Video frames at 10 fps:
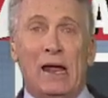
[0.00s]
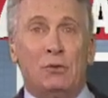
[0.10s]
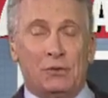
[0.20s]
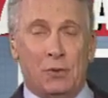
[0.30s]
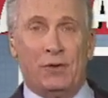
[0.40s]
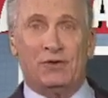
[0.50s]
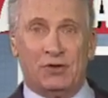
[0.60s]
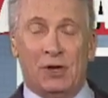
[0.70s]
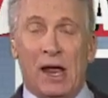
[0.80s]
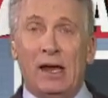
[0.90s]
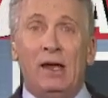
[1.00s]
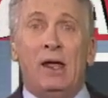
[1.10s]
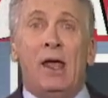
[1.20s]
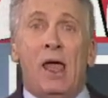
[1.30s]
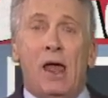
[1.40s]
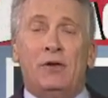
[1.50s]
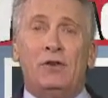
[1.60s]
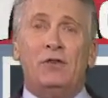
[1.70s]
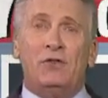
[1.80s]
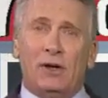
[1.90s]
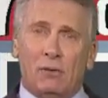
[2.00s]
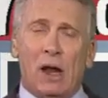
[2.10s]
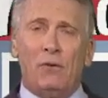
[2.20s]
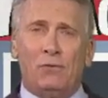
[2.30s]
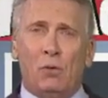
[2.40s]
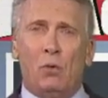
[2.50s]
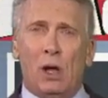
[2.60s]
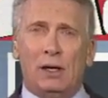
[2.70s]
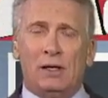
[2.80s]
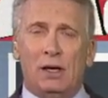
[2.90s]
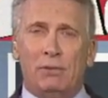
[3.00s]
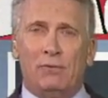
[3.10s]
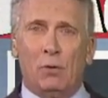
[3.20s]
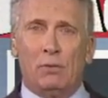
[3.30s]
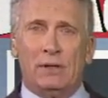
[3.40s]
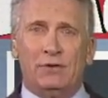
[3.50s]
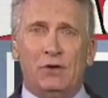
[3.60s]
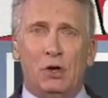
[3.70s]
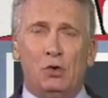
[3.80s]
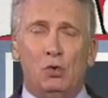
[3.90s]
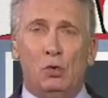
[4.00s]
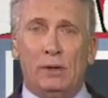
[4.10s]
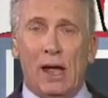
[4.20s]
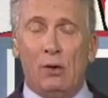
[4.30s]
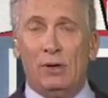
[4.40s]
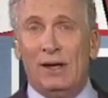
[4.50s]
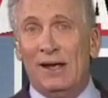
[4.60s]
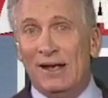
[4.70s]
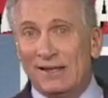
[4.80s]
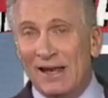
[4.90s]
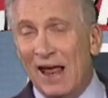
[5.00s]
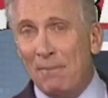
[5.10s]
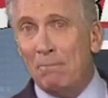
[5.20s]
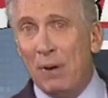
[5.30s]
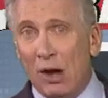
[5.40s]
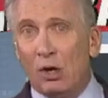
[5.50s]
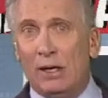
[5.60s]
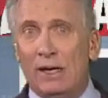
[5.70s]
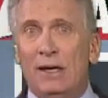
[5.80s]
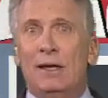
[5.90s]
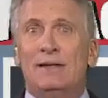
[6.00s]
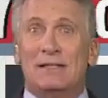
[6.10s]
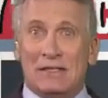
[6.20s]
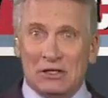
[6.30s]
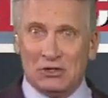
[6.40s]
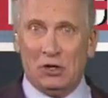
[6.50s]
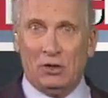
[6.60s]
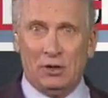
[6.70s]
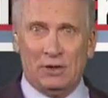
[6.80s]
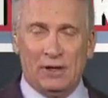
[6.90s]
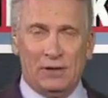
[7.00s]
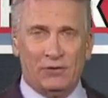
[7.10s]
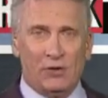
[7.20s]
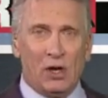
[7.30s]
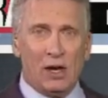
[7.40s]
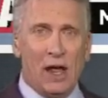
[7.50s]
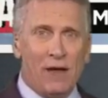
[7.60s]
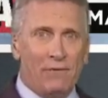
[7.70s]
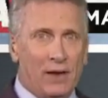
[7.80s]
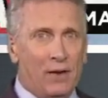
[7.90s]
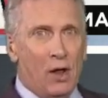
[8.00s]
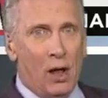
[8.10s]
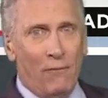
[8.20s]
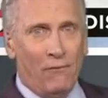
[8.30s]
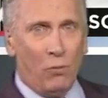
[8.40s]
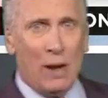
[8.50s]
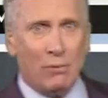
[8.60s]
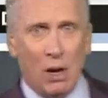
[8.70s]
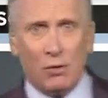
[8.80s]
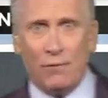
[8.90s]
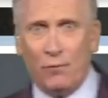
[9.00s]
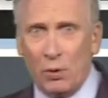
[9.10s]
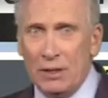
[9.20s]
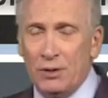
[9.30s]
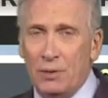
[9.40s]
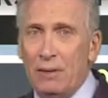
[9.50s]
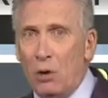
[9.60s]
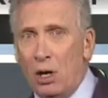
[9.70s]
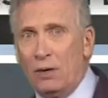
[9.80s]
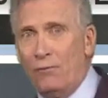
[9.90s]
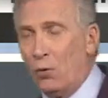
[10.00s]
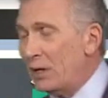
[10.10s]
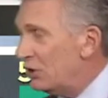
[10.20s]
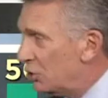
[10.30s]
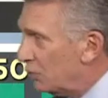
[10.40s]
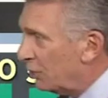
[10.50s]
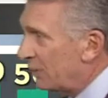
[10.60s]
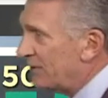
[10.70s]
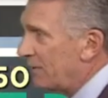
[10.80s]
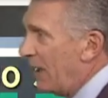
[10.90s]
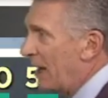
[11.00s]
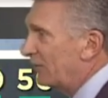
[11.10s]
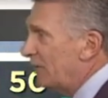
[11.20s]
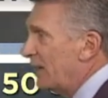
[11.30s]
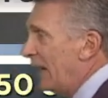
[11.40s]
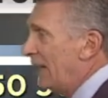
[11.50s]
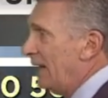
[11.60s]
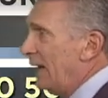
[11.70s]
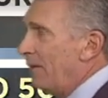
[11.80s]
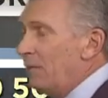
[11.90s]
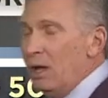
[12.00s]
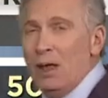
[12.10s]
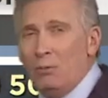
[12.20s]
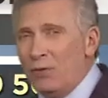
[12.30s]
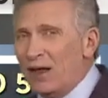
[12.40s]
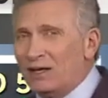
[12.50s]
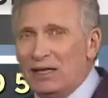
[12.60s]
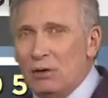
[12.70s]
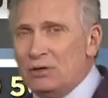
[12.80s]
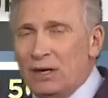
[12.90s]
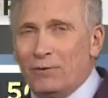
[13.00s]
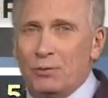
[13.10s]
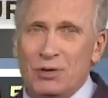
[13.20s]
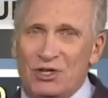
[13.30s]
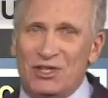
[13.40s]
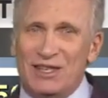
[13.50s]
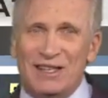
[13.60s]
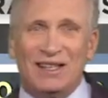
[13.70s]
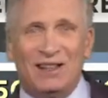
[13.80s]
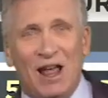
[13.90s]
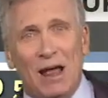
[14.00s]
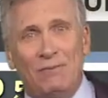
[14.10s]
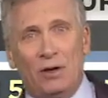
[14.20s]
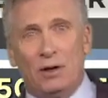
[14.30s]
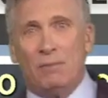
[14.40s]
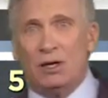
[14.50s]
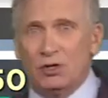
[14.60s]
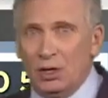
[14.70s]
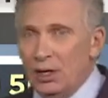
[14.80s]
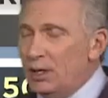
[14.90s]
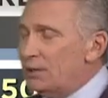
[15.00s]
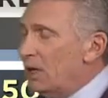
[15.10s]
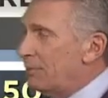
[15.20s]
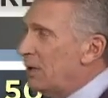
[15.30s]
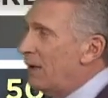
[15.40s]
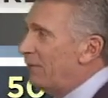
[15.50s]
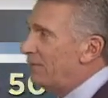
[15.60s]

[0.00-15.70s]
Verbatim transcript: it was with us today, and it's going to stick around for a while yet before we see a cool down. Today, barely seasonal. It uh, started off at right around the 40 degree mark, 42 degrees in Madison at 8 a.m. But with that cloud cover, we just didn't climb very much. Topped off